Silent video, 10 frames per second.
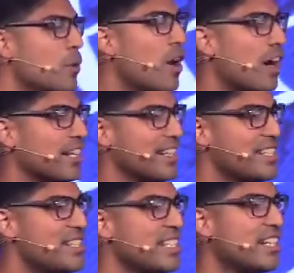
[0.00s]
you are going
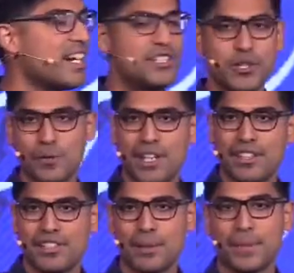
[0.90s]
to see God do
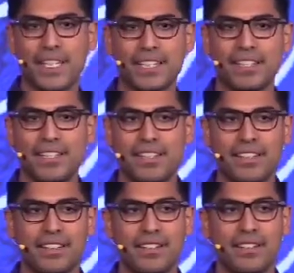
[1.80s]
something.
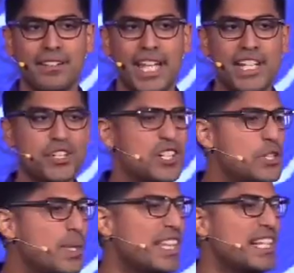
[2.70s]
And he
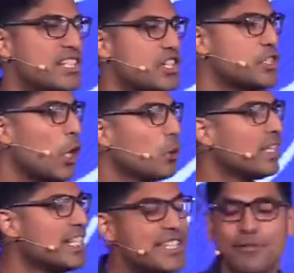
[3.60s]
started doing things in a
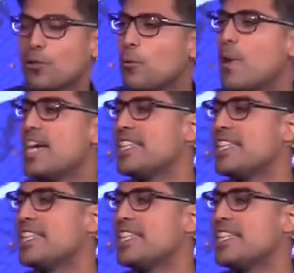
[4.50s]
totally different